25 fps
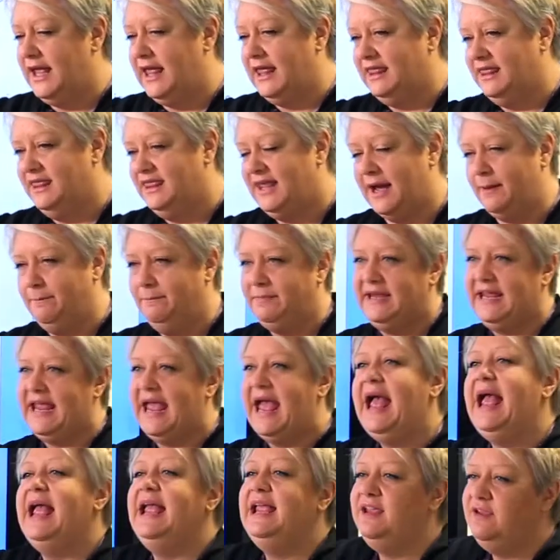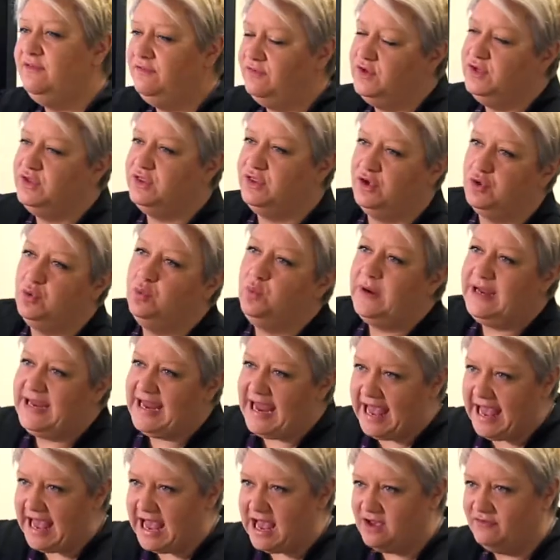that behaviour that we
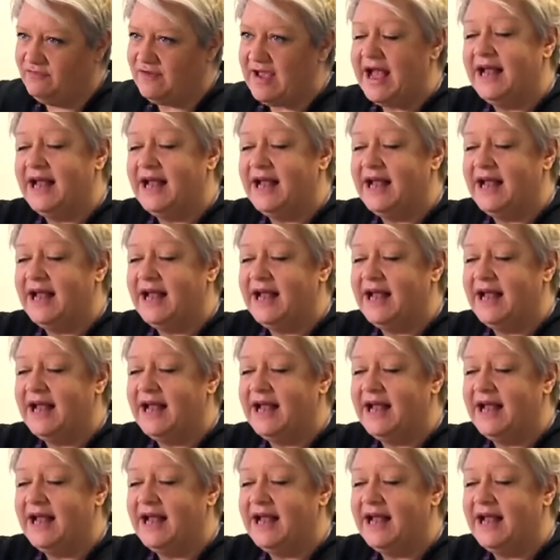have,